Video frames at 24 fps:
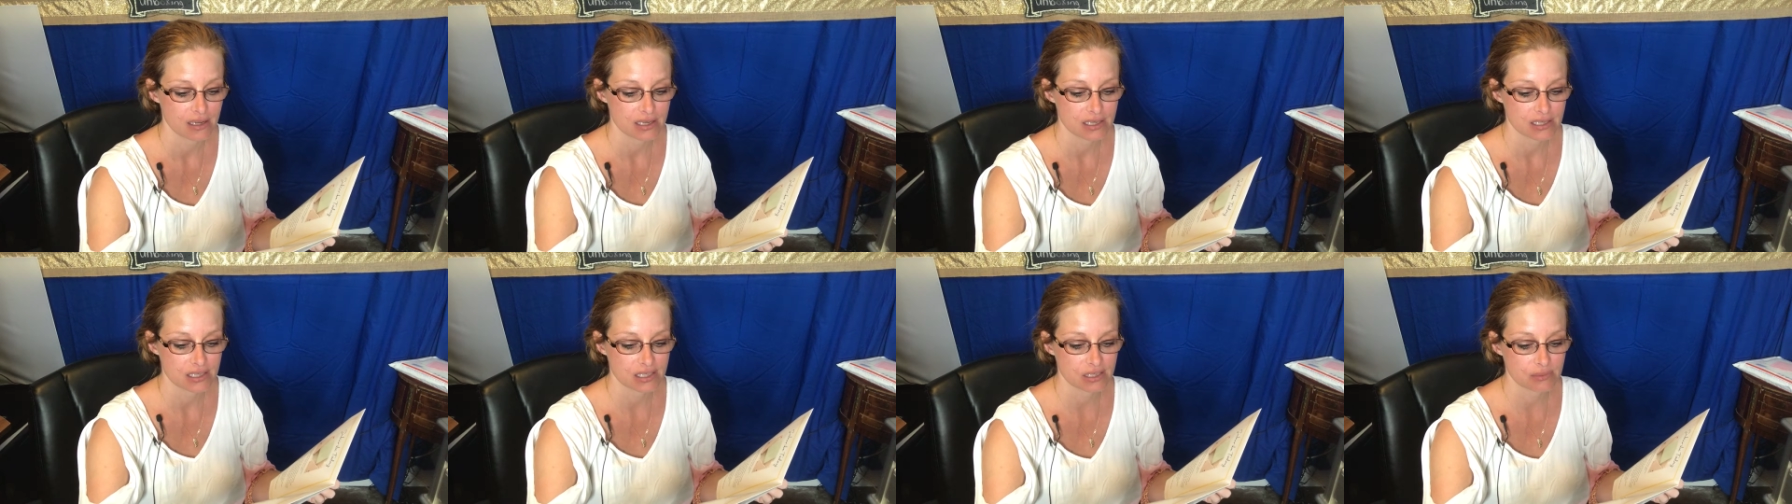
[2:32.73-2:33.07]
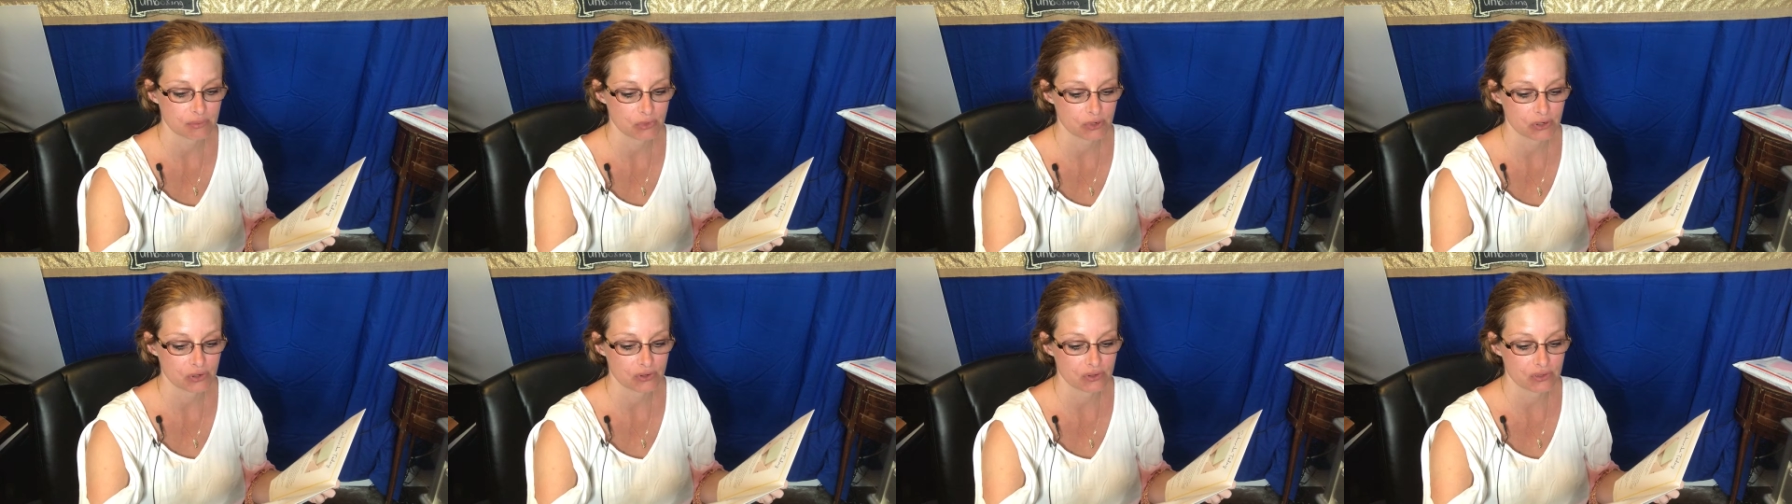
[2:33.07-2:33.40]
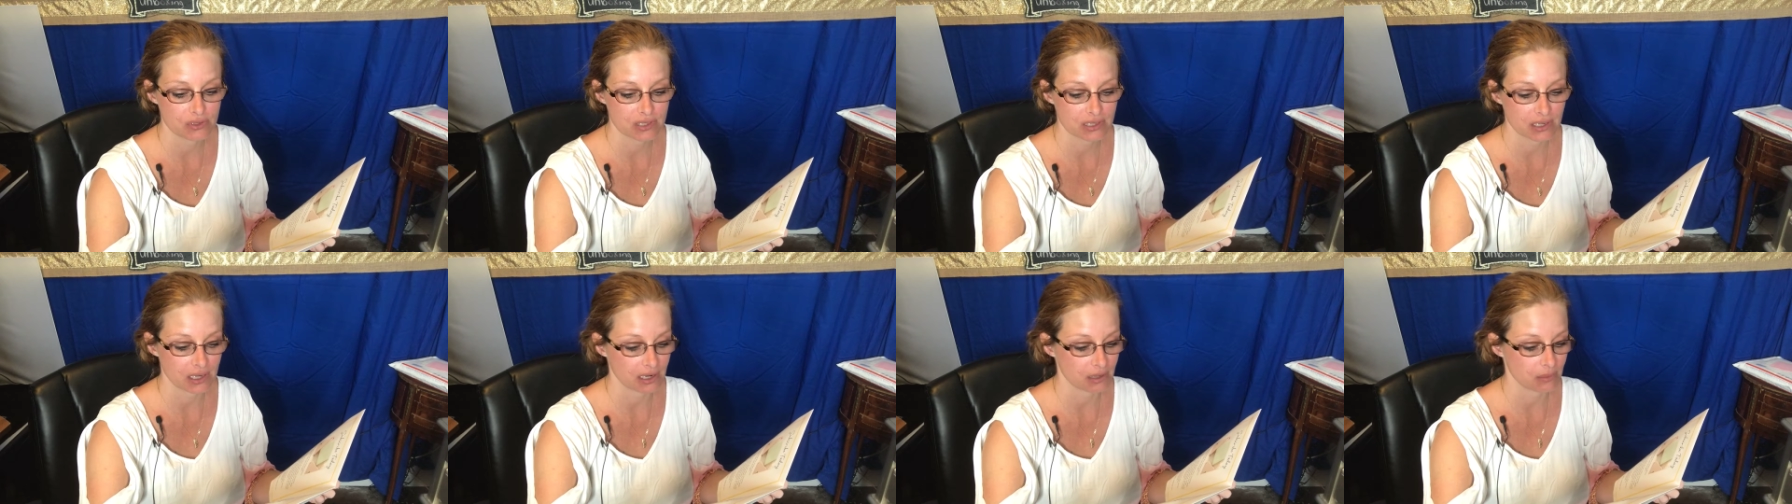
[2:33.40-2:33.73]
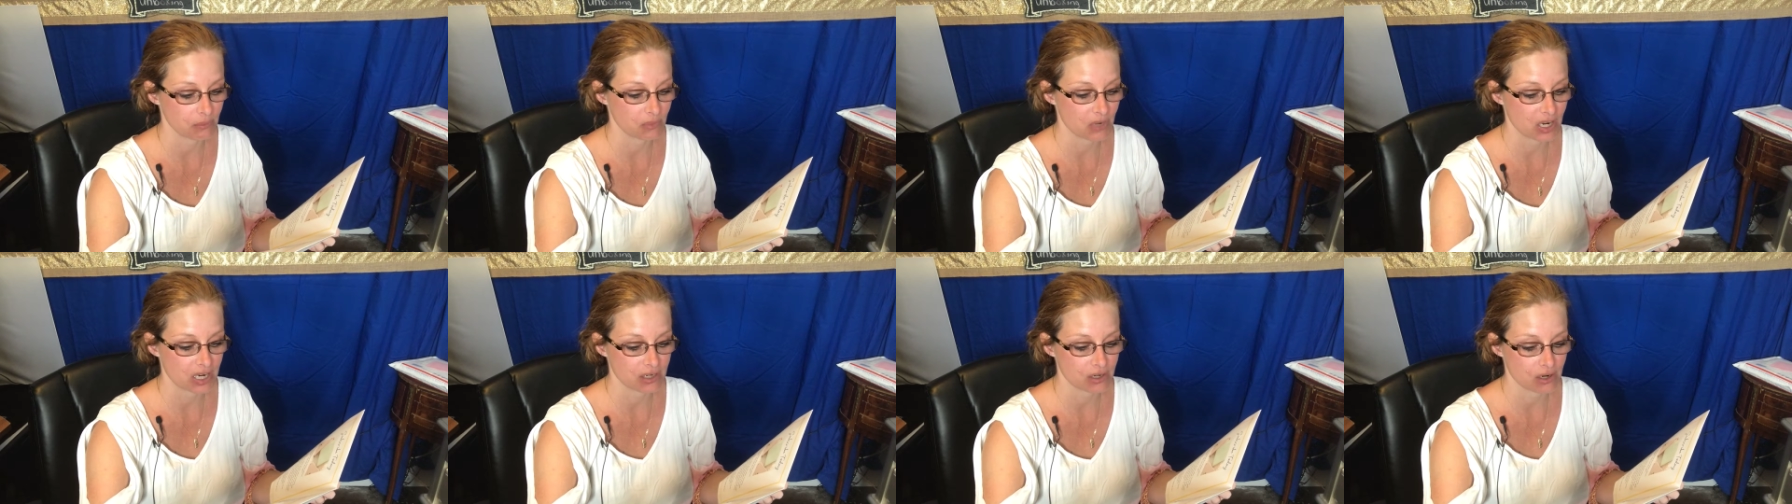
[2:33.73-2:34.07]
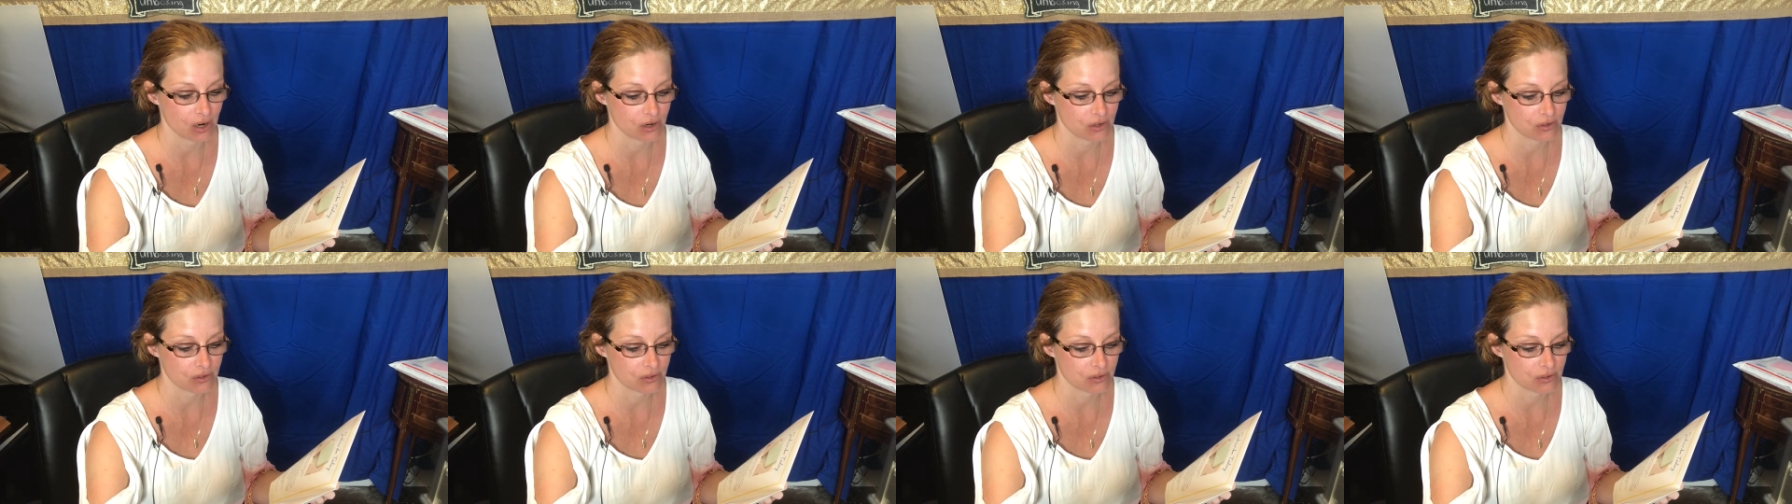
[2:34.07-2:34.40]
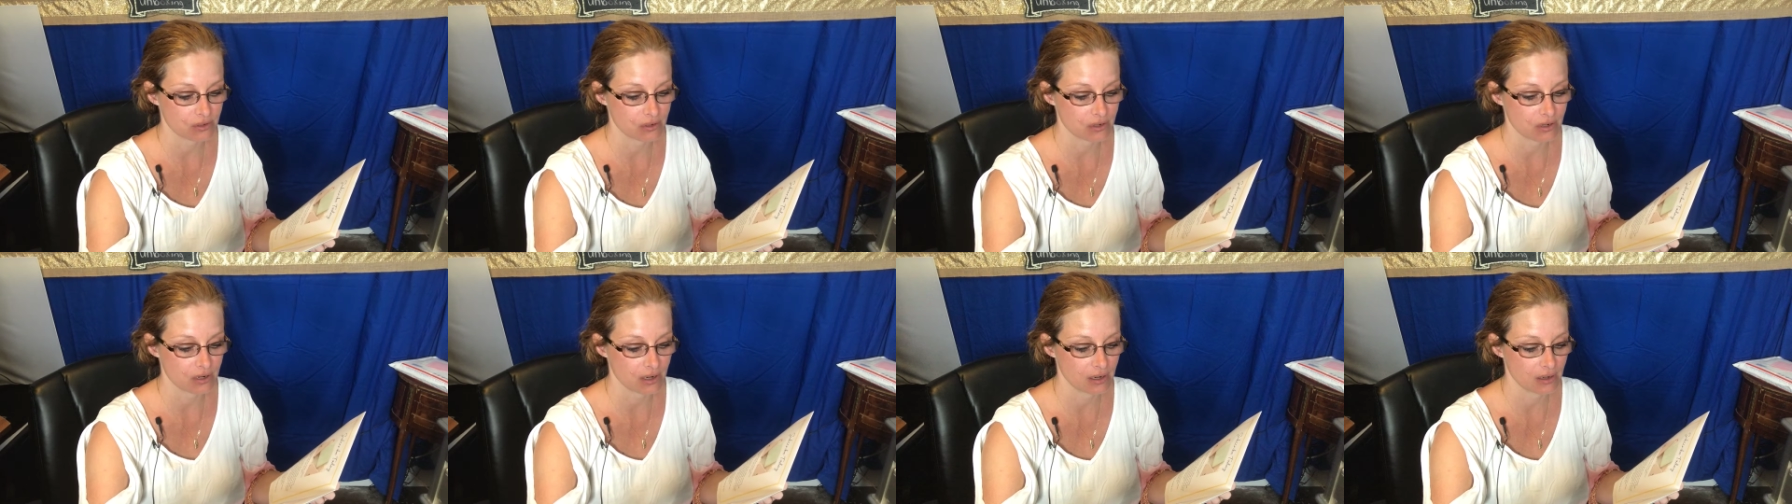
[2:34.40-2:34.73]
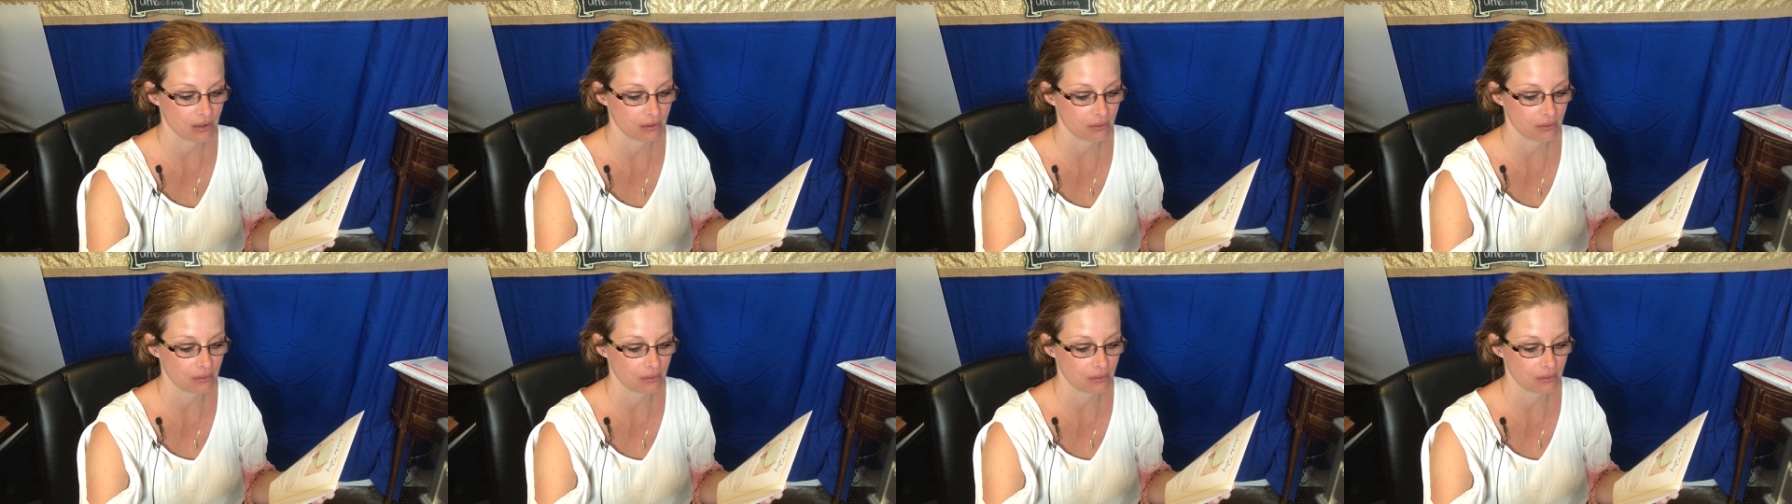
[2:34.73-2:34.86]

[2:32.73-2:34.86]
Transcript: smooth skin by Dr.